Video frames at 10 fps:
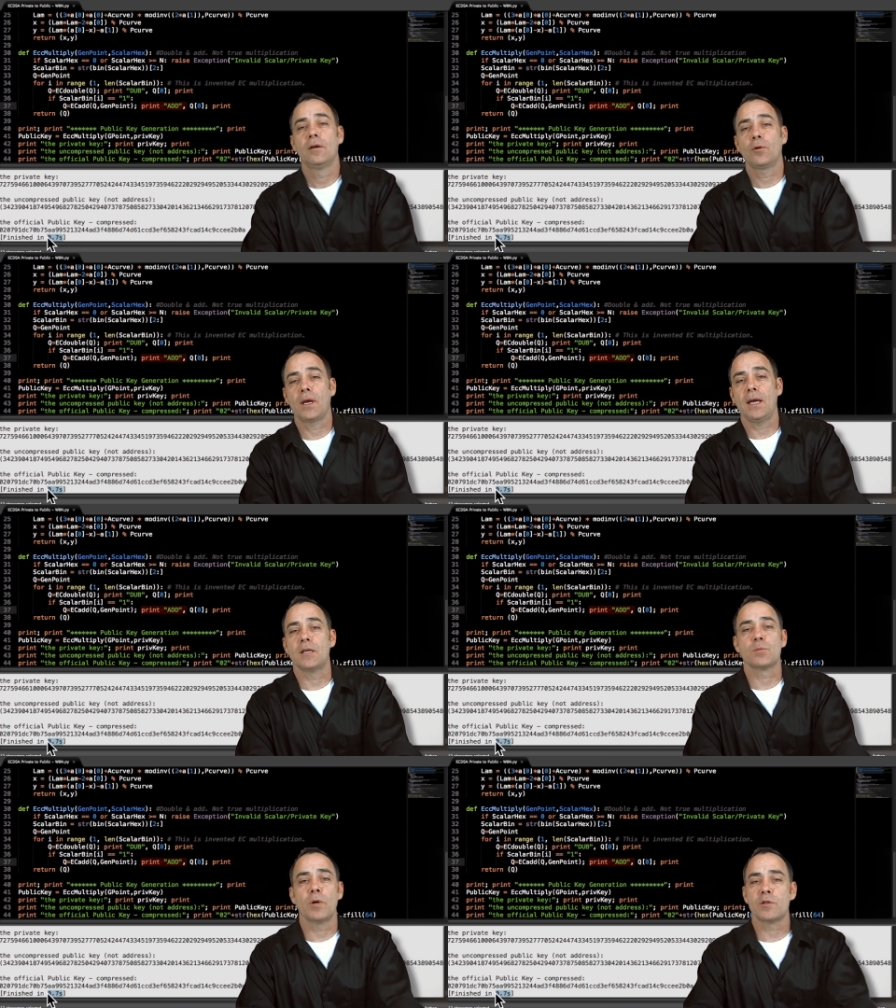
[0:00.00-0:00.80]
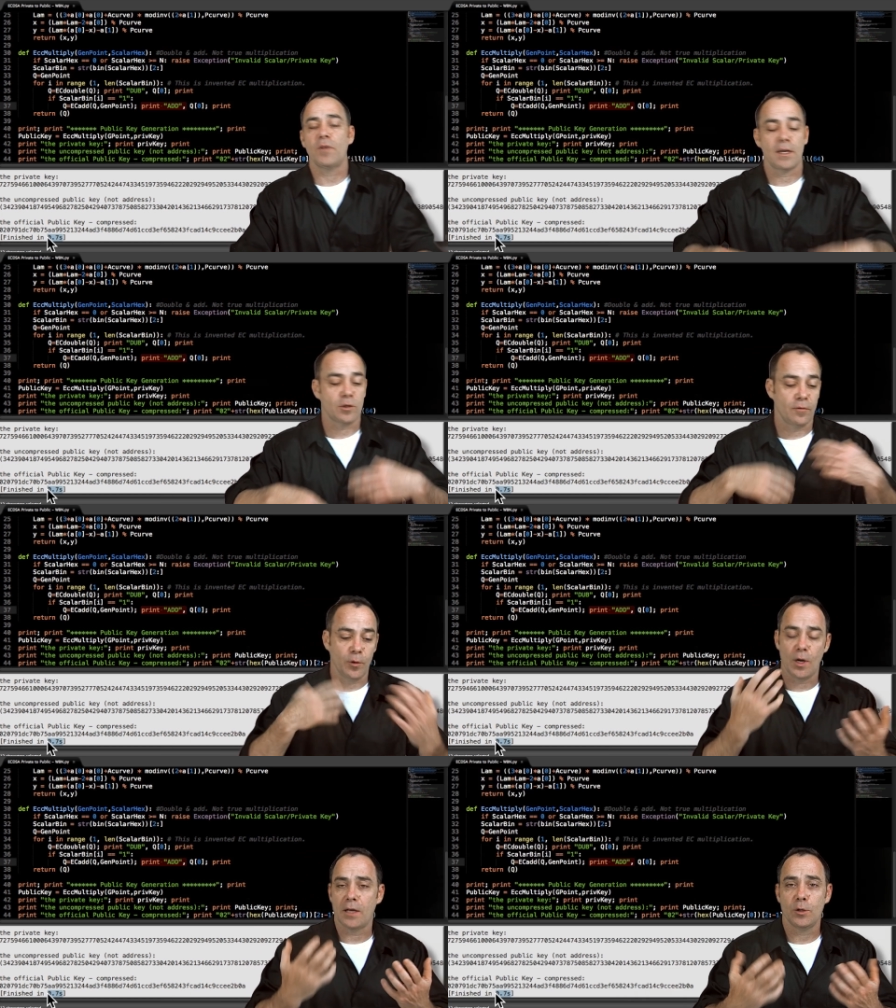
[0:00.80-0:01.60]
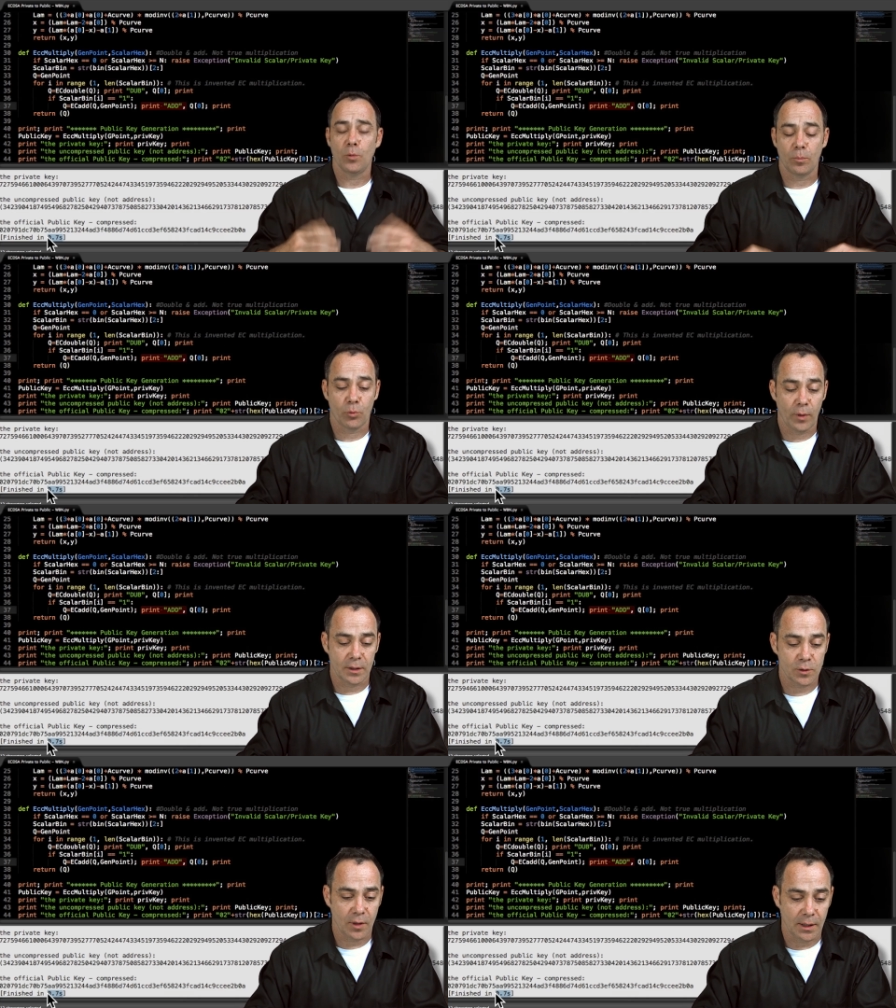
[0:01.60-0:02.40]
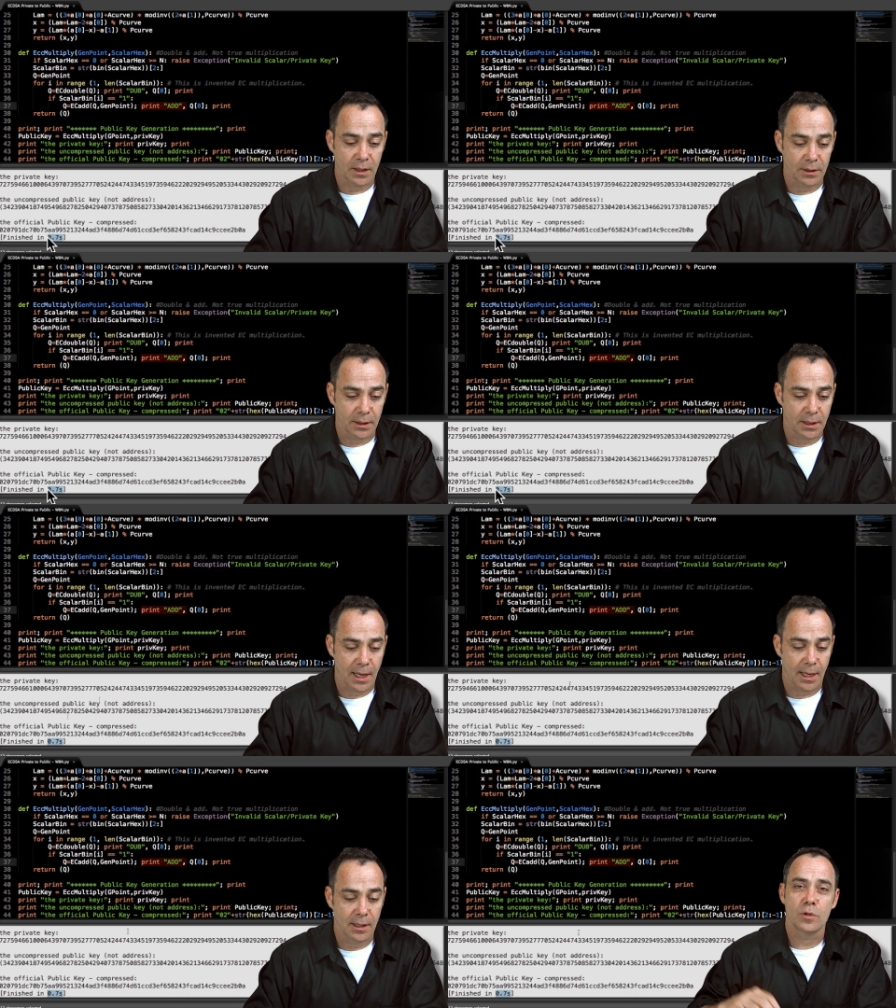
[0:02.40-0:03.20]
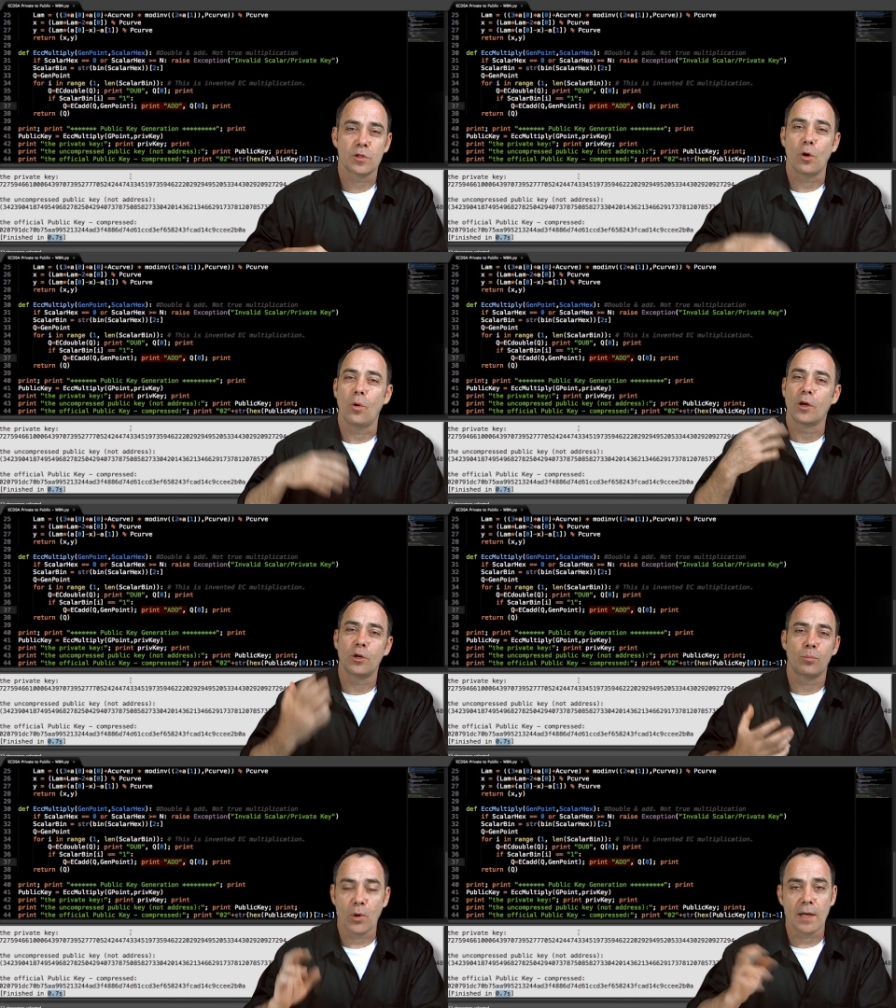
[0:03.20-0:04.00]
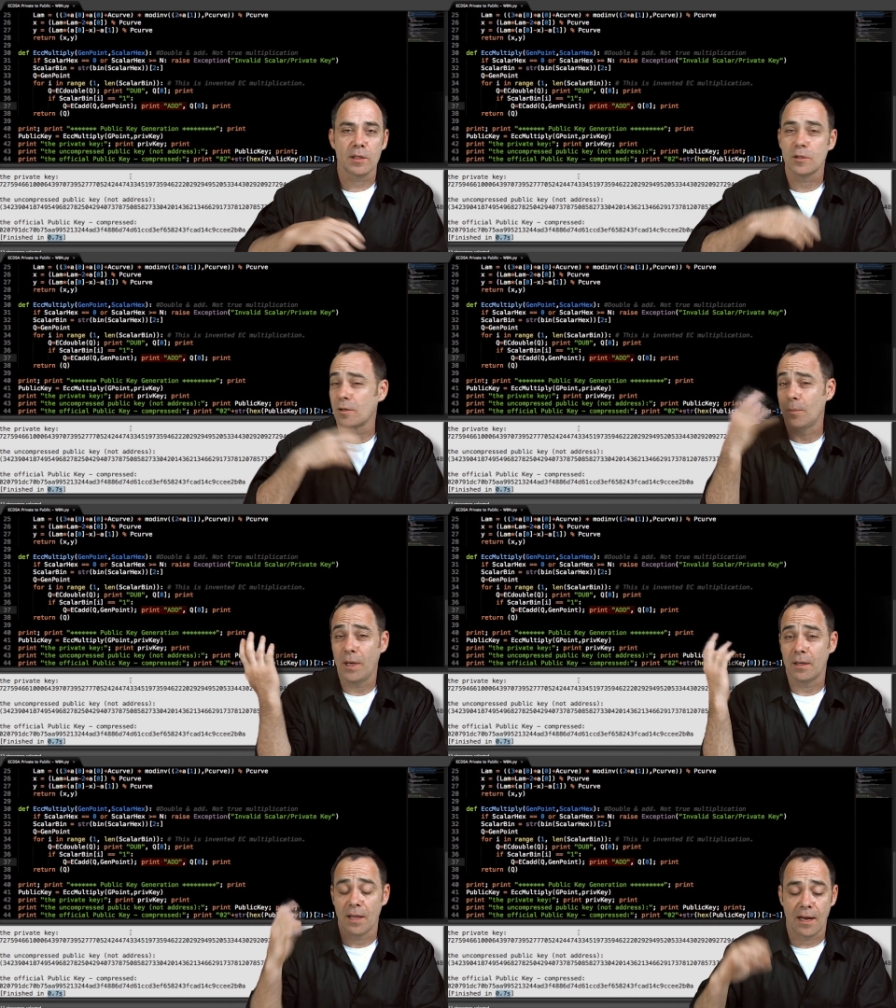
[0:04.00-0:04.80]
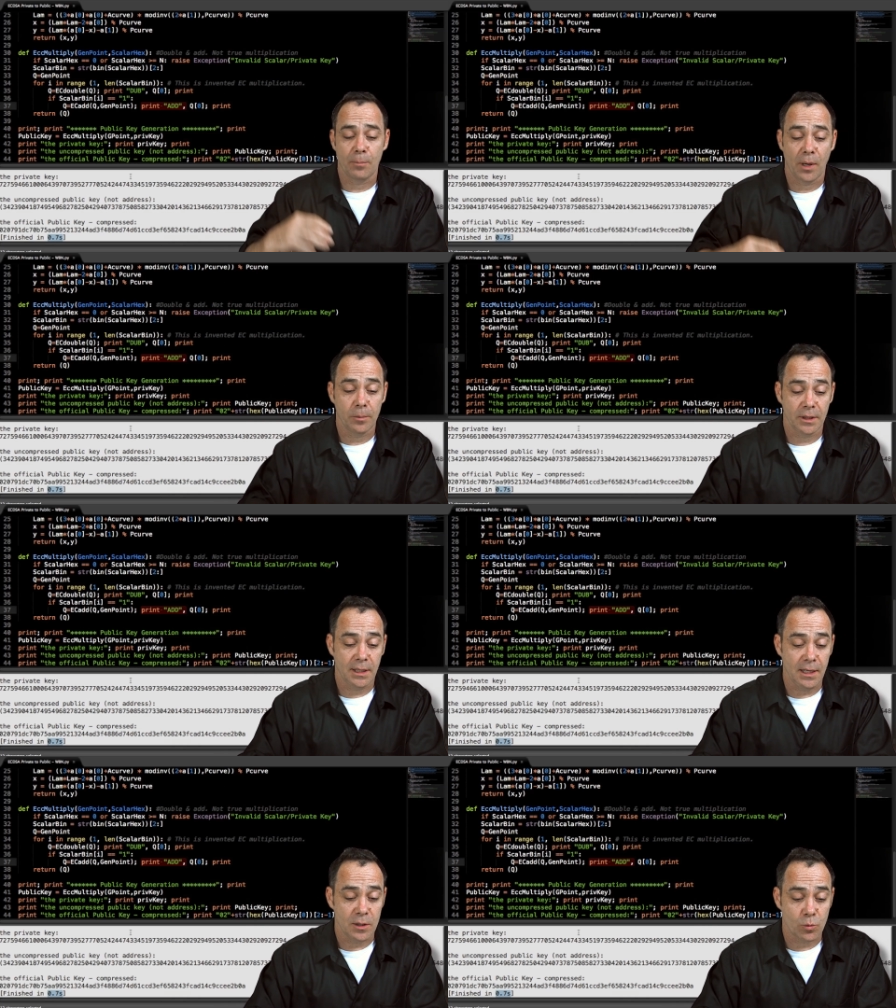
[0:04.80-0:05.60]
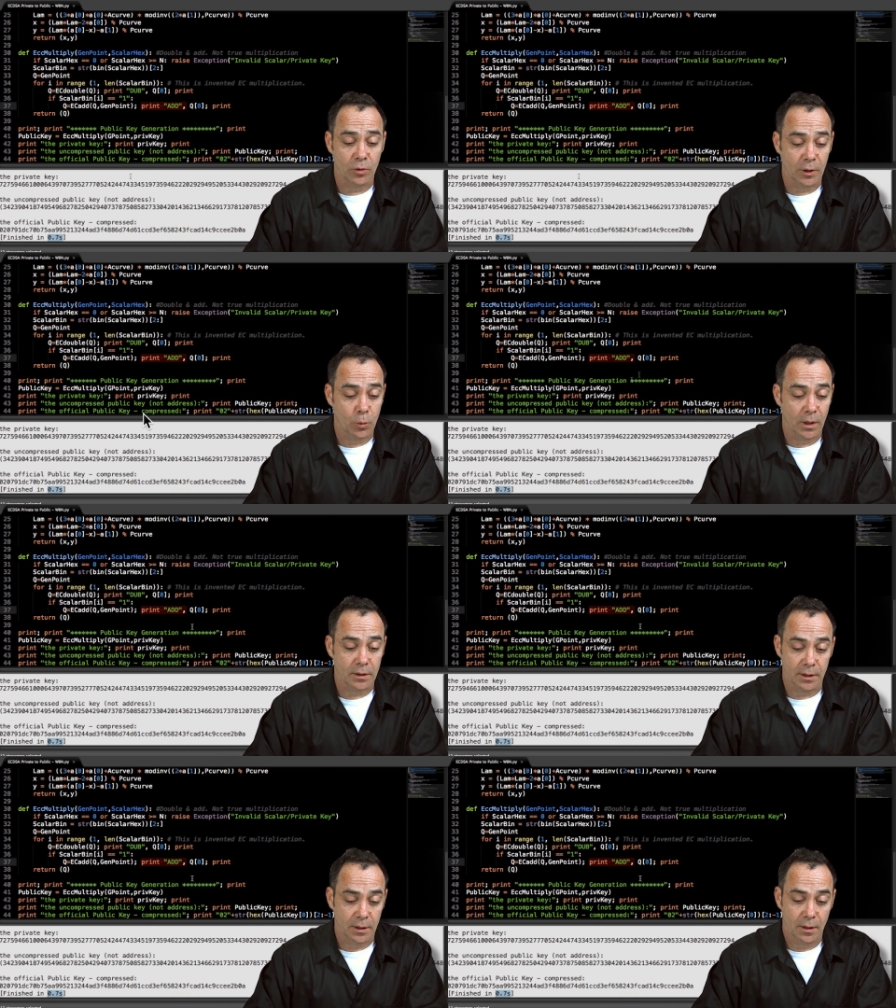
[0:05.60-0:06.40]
Okay, and it's much faster if you're not doing prints or anything like that. So a good processor can make a lot of public keys really quickly.